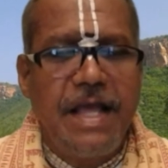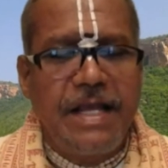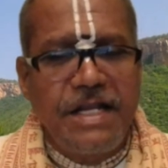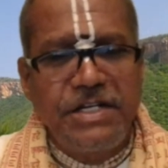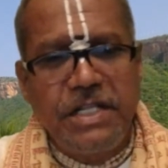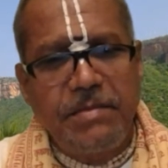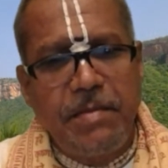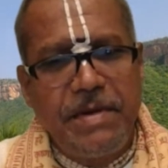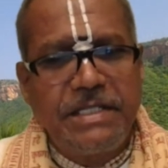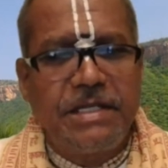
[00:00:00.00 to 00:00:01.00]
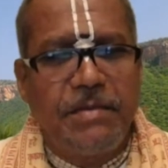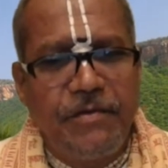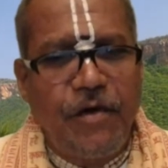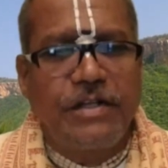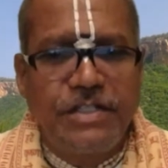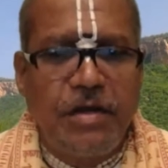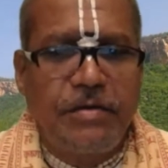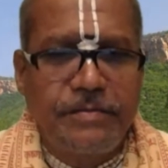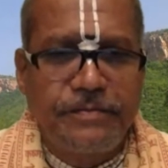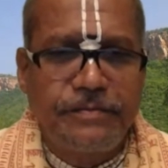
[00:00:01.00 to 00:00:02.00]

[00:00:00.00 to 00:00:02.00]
Again Sridama beats him, he falls down.